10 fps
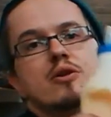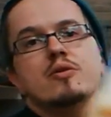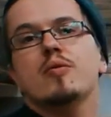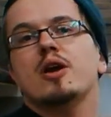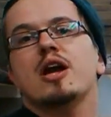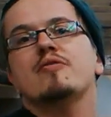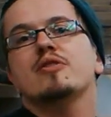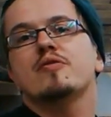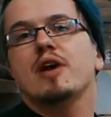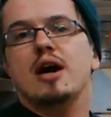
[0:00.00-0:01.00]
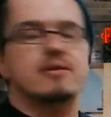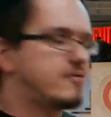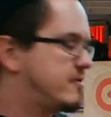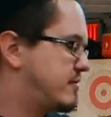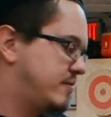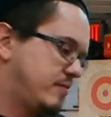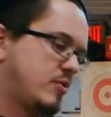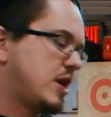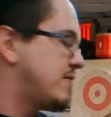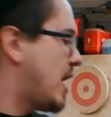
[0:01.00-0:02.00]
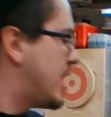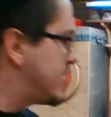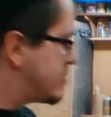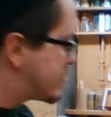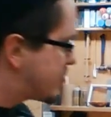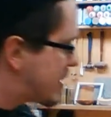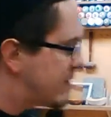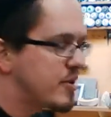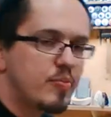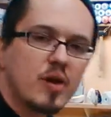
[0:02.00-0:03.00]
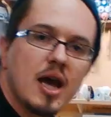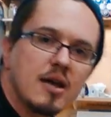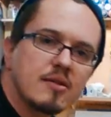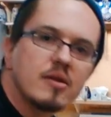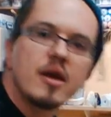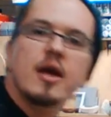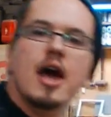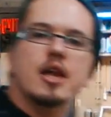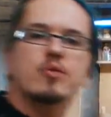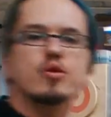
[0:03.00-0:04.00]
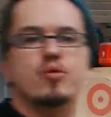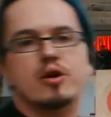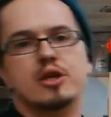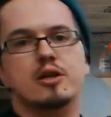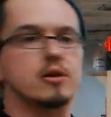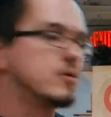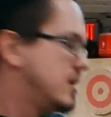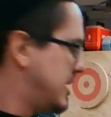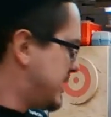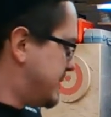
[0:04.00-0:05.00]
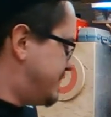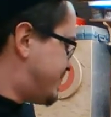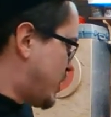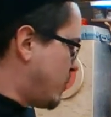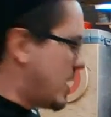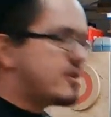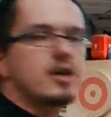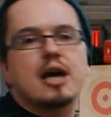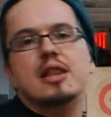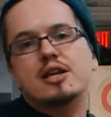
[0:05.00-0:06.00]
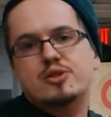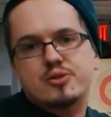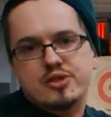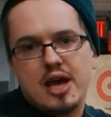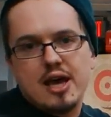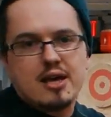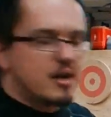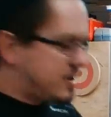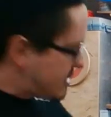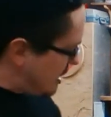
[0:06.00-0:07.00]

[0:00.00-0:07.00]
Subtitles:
glue, whatever you've got. Whatever I use, whatever the brand, any woodworking glue. One thing I like to say is